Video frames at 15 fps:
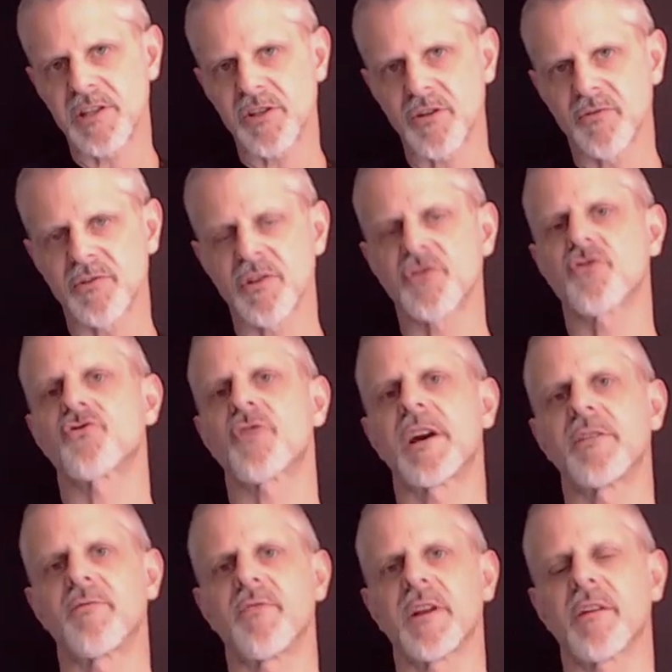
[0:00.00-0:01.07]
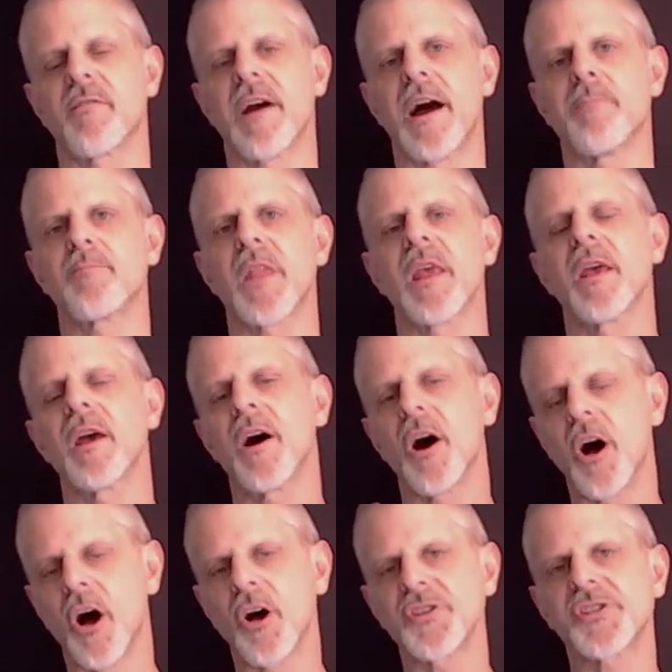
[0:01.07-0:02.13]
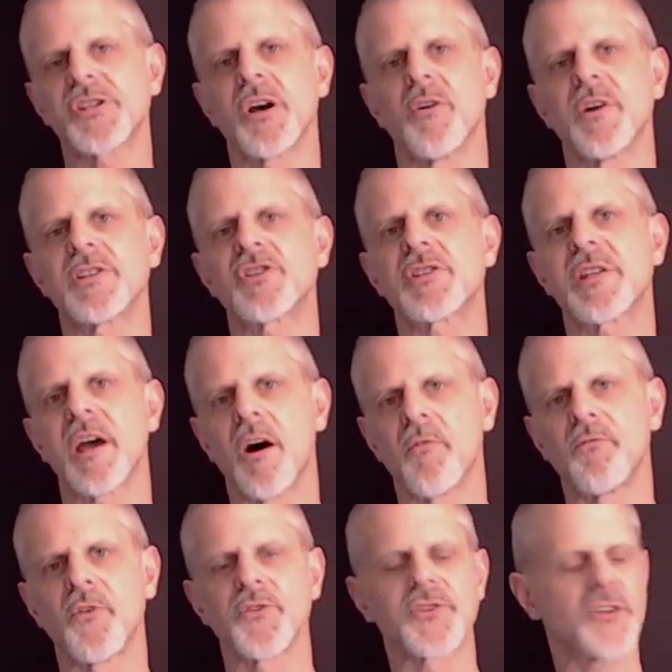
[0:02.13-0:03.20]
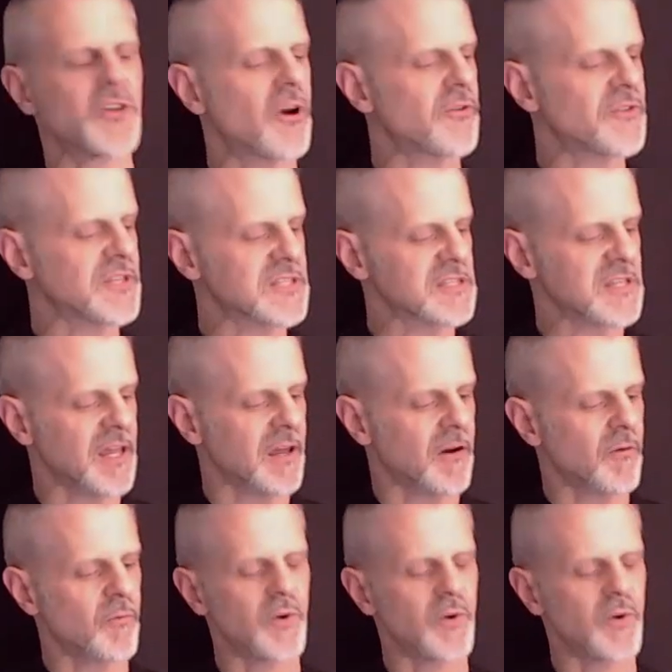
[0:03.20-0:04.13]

tunes that you're trying to figure out. Also, it's just helpful to know this scale.